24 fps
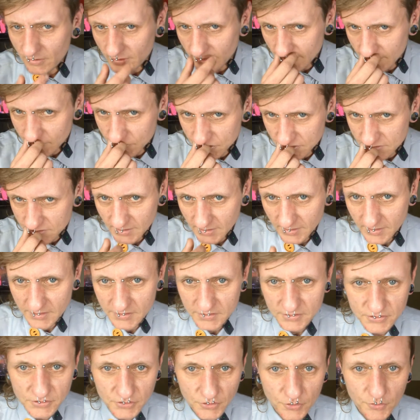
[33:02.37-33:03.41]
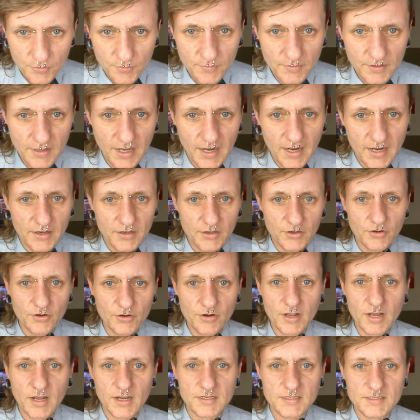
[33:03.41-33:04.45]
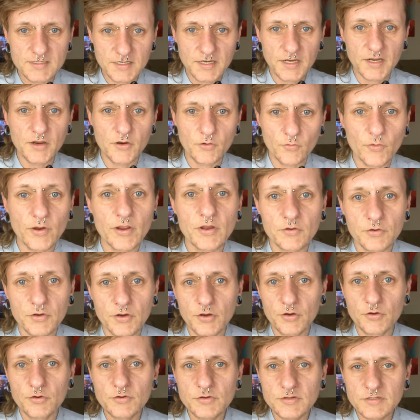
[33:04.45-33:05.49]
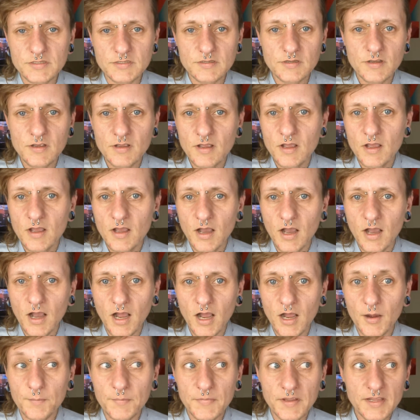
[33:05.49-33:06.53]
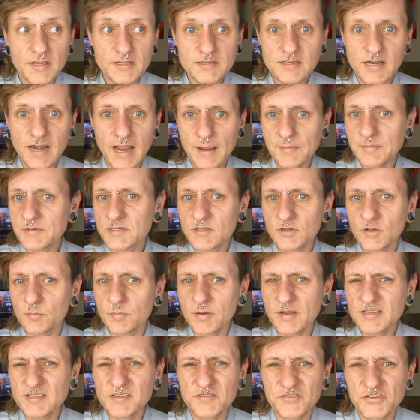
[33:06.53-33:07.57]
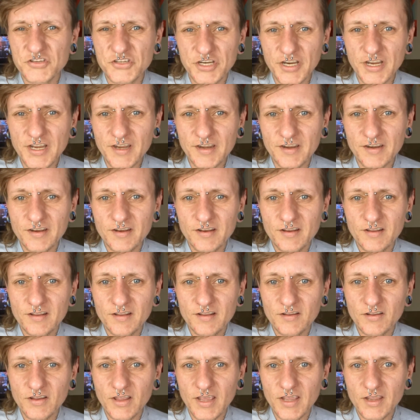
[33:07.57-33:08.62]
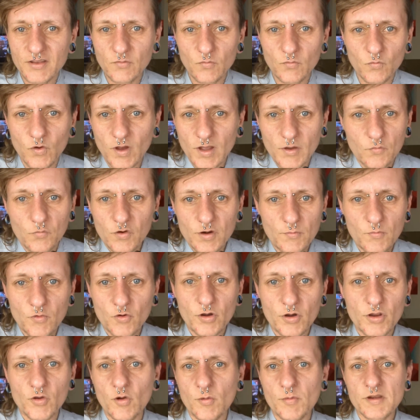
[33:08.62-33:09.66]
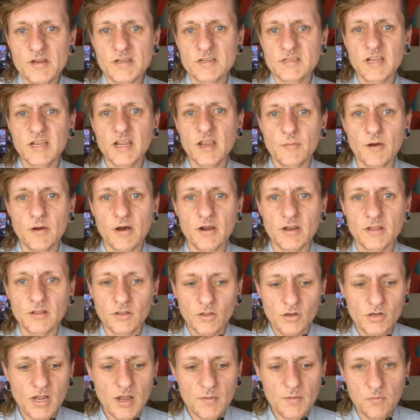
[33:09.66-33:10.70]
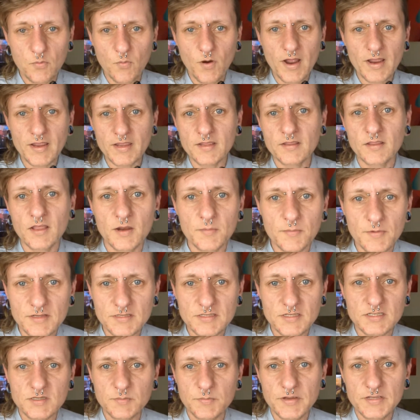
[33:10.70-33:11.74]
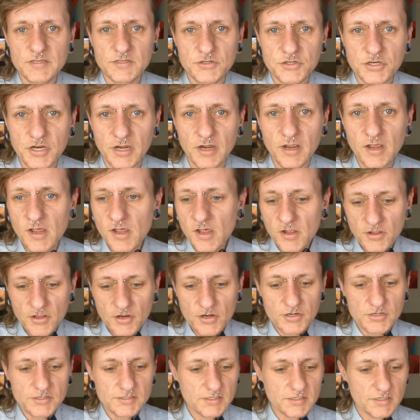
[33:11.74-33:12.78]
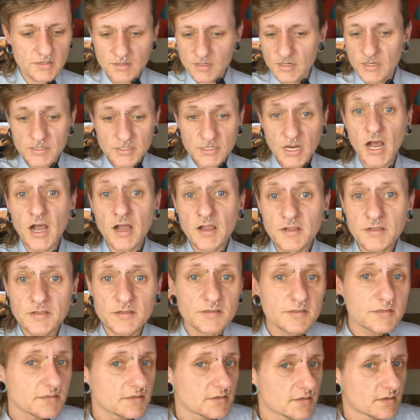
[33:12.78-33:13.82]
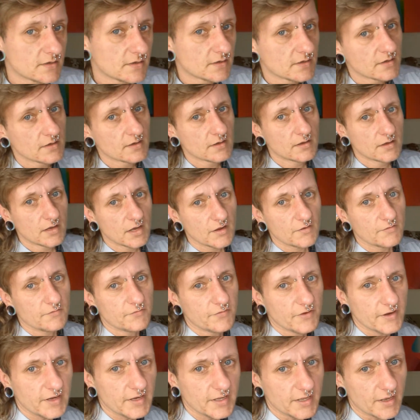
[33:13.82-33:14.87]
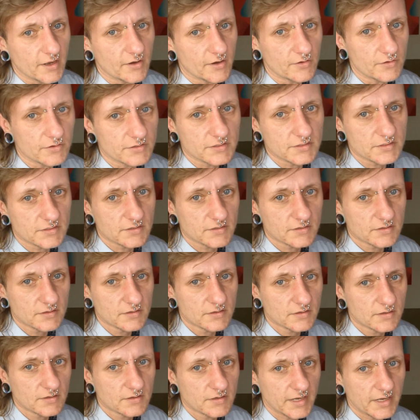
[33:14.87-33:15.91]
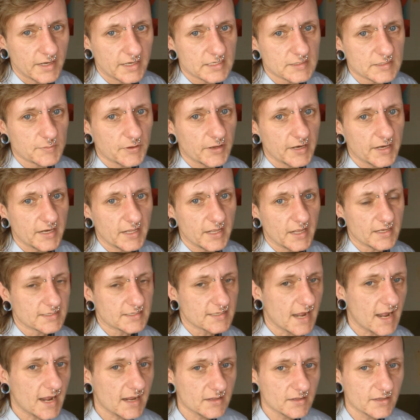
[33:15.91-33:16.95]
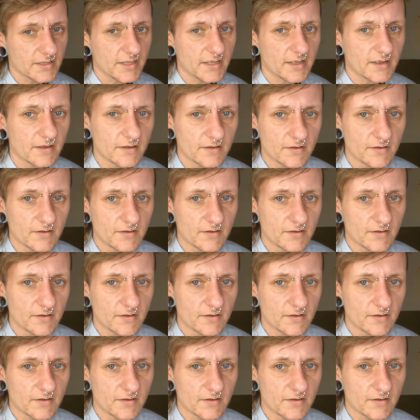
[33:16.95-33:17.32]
and just like assume that you're not seeing real news. He's an absolute piece of shit. Like, what more do you want me to say about it? Look up why Elon Musk is a piece of shit. There's tons of videos explaining exactly